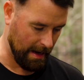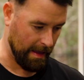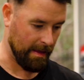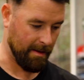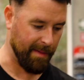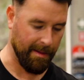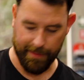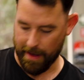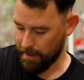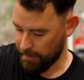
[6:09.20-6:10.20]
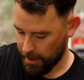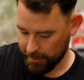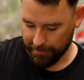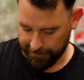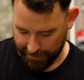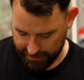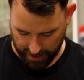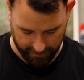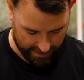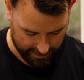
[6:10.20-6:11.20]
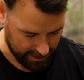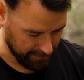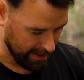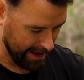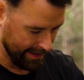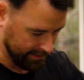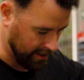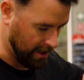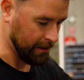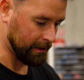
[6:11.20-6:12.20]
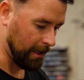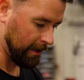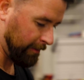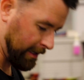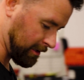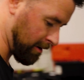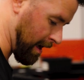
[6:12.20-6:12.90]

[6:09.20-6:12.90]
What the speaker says: and then the bumper goes and fits over the top of that. So nice solid winch